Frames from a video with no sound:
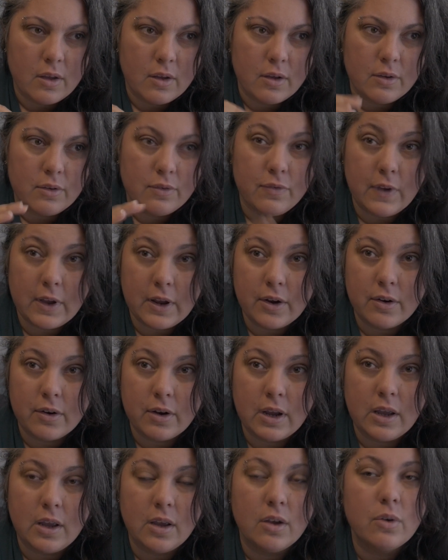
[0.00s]

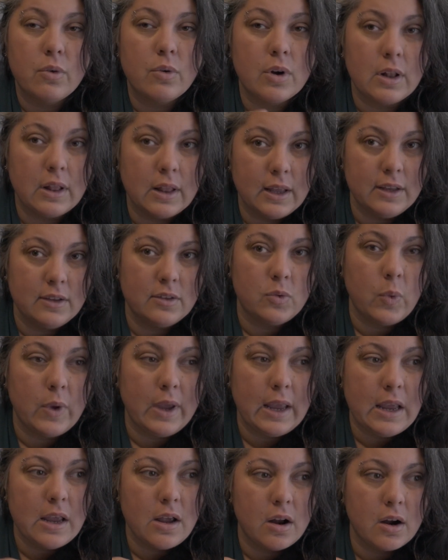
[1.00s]
fingering or lace
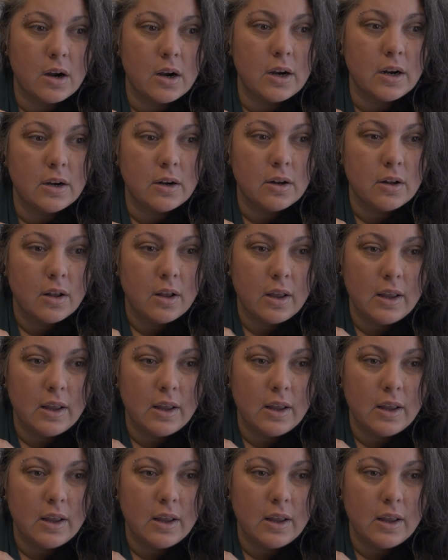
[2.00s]
weight yarn,